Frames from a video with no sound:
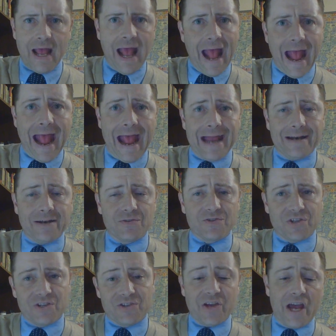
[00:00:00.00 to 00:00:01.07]
And
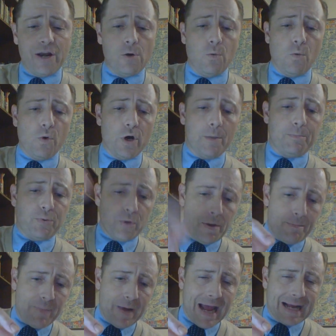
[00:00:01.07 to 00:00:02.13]
since I don't want to put
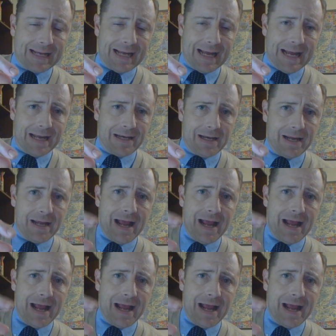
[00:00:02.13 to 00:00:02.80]
it back in